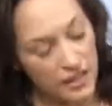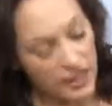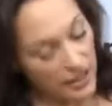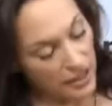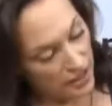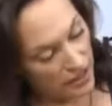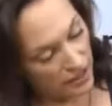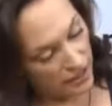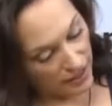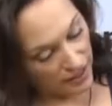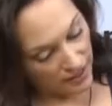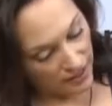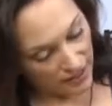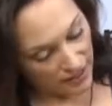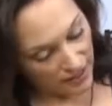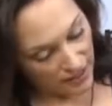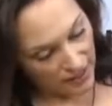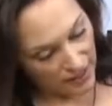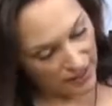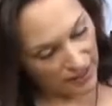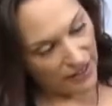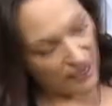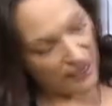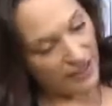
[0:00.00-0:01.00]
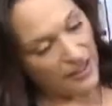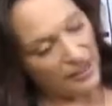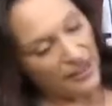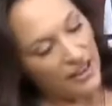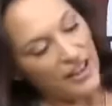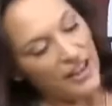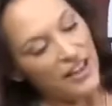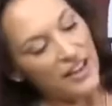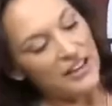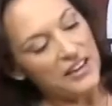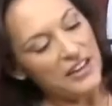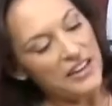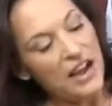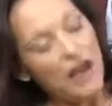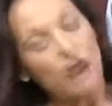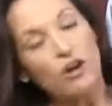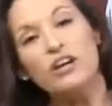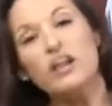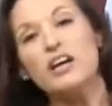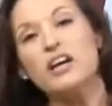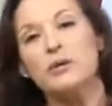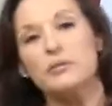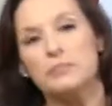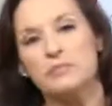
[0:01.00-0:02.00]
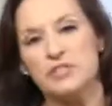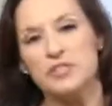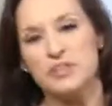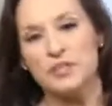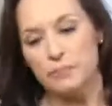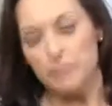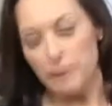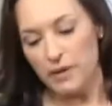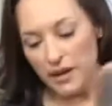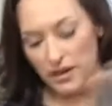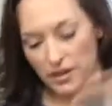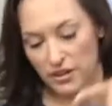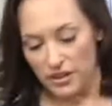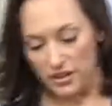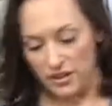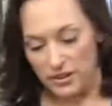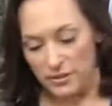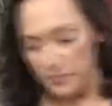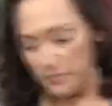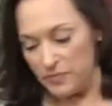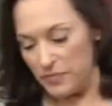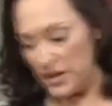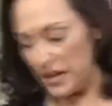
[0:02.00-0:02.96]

it. And now comes the butter.